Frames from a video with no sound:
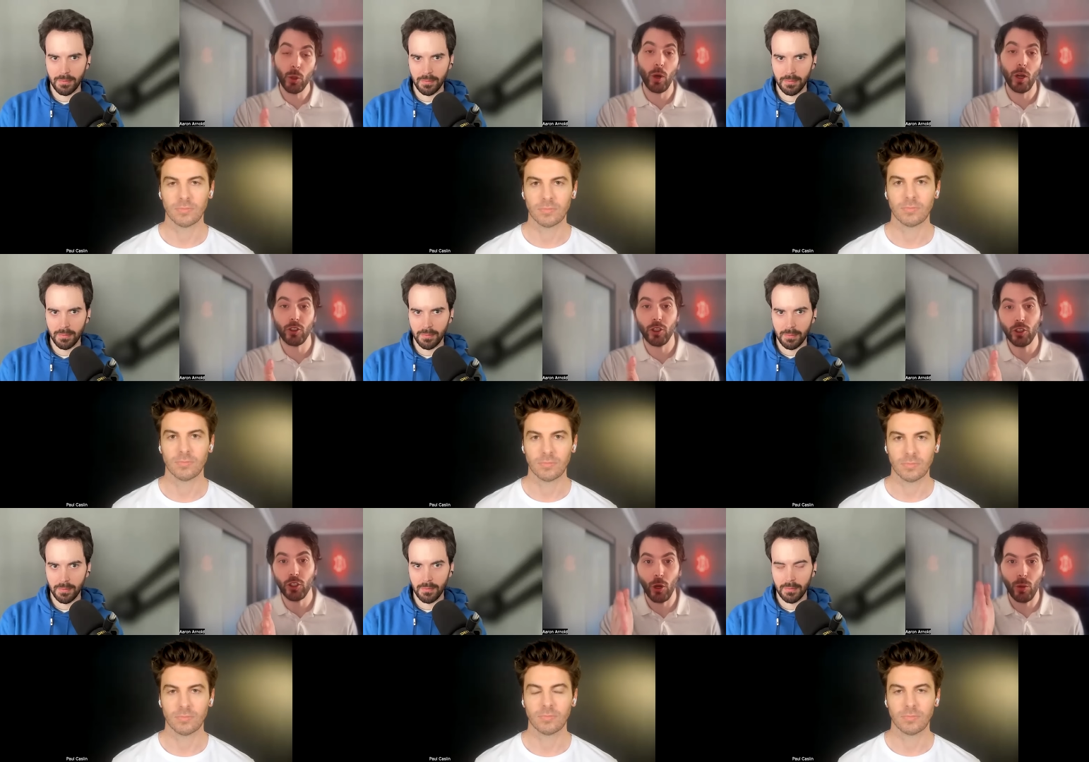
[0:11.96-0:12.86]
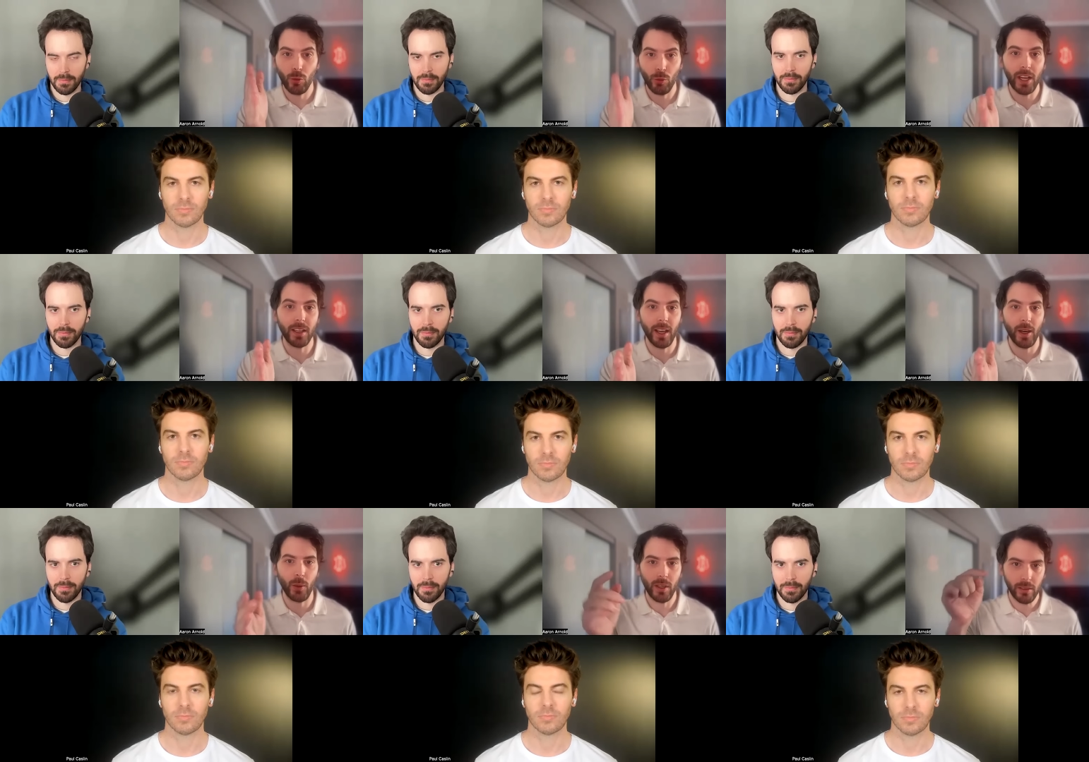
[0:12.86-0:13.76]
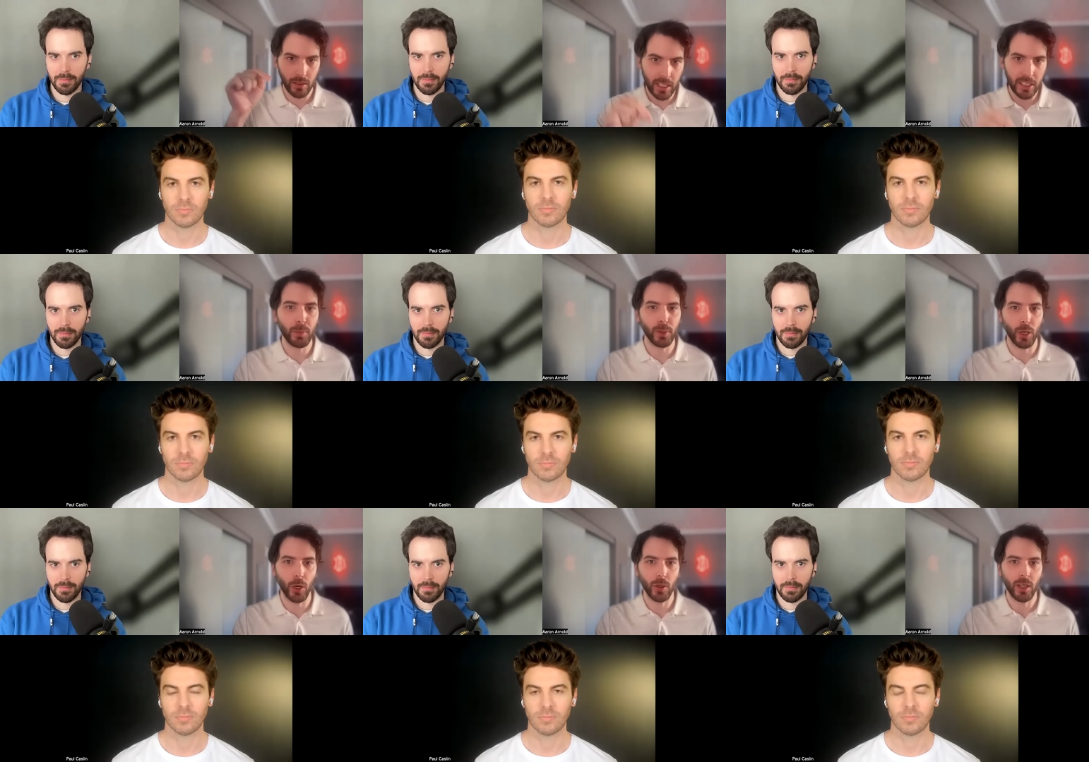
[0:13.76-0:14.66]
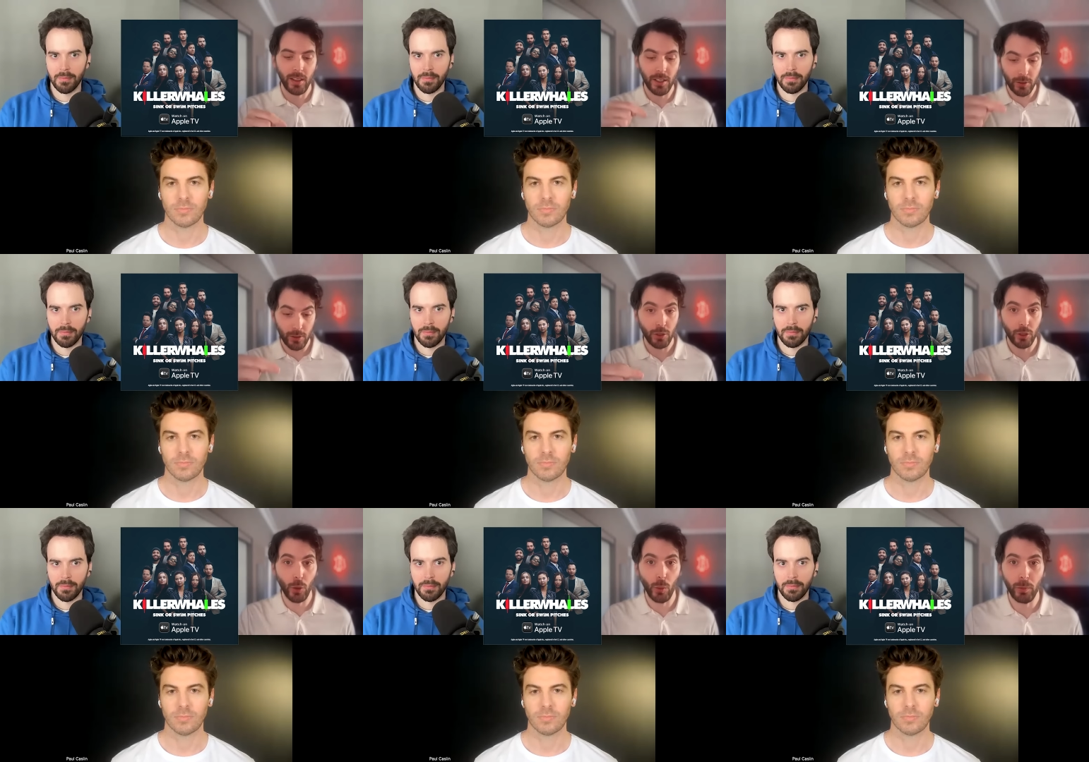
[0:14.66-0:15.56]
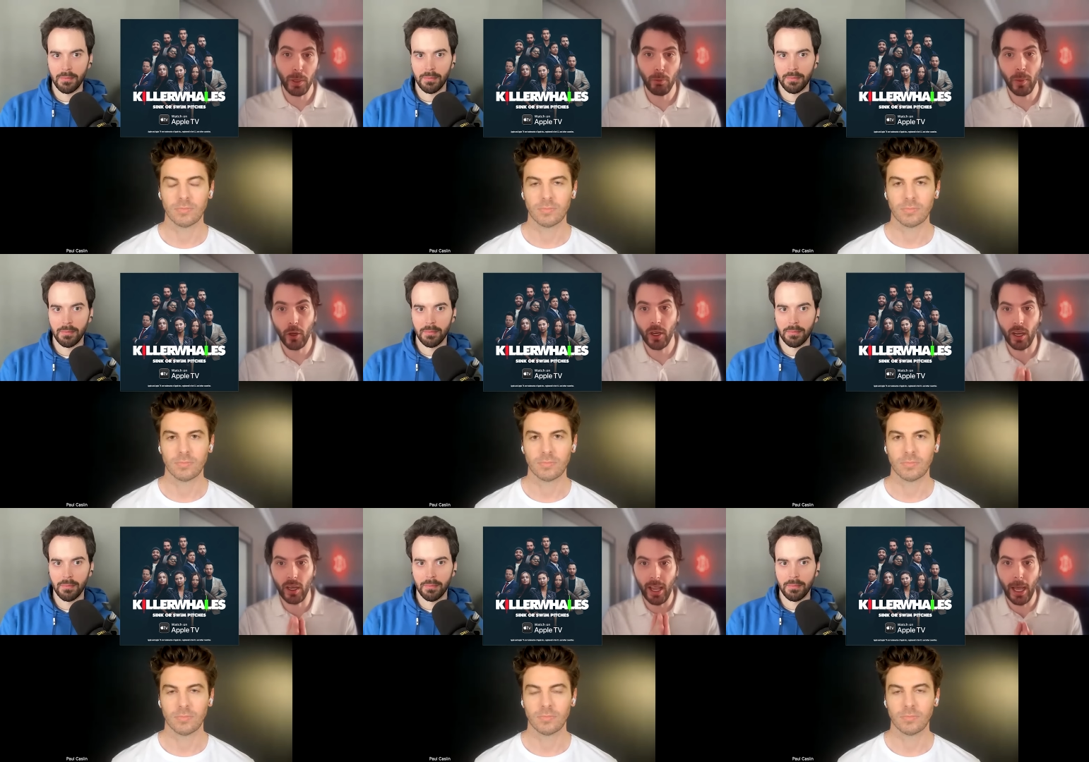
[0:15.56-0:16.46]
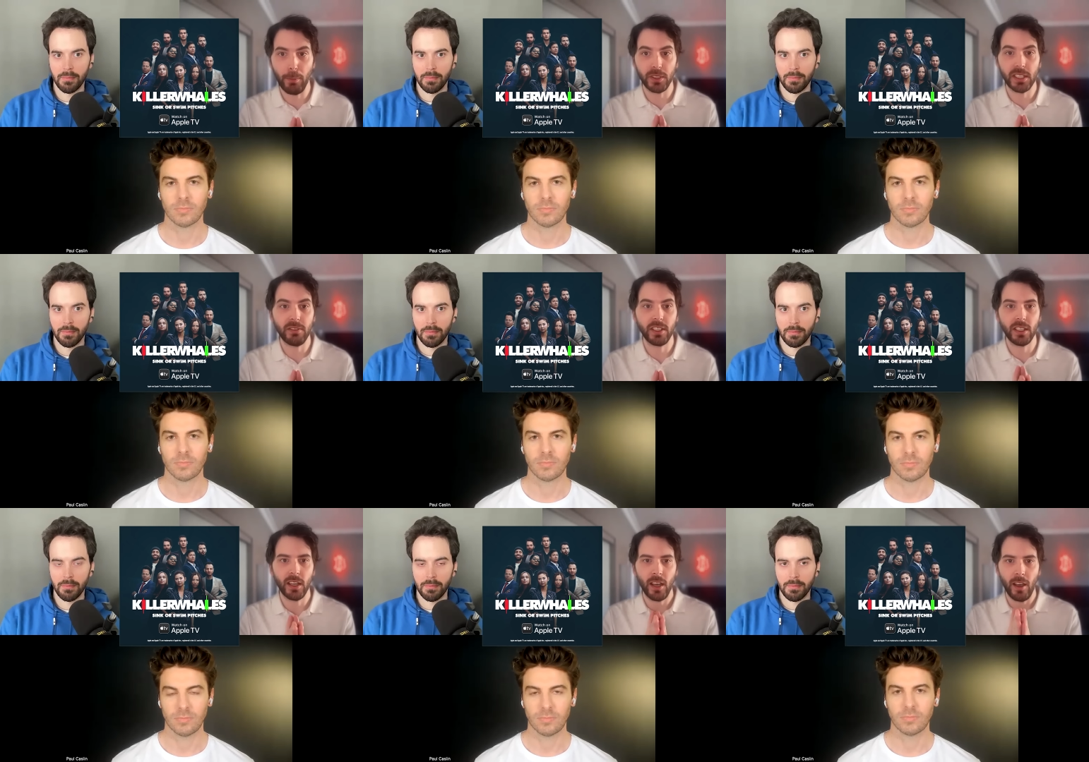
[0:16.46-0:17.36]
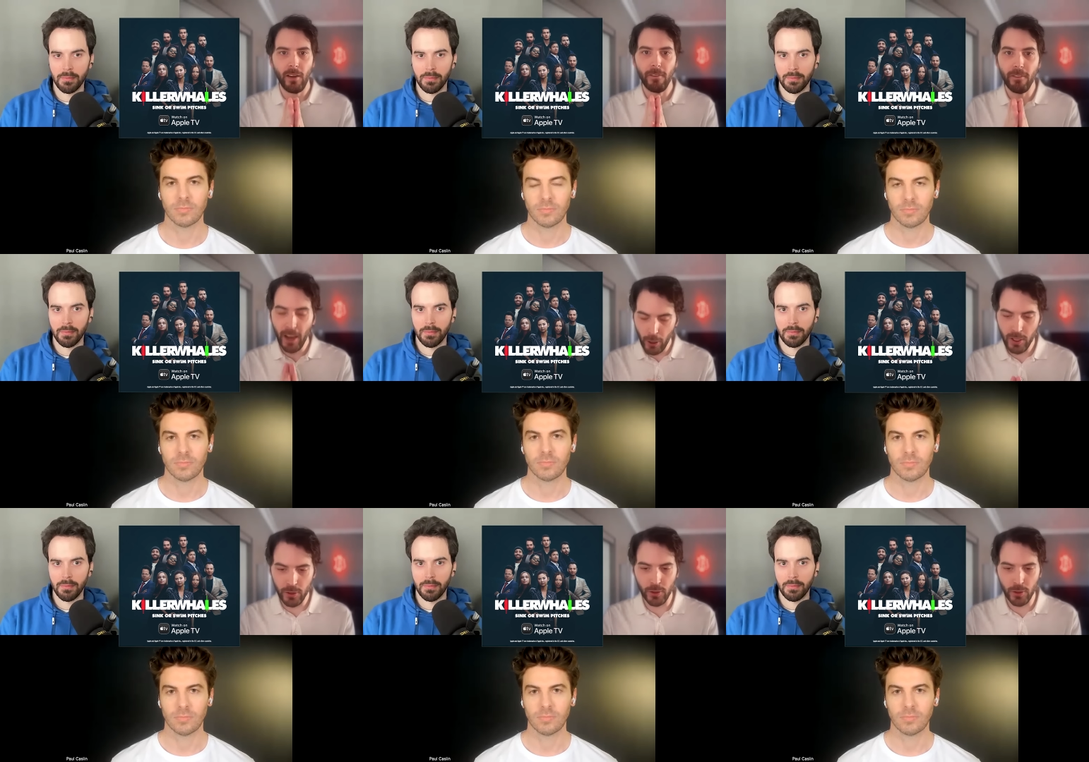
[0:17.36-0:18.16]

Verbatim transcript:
Speaker 1: can watch this show right now, linked below. This show will be premiering on Apple TV very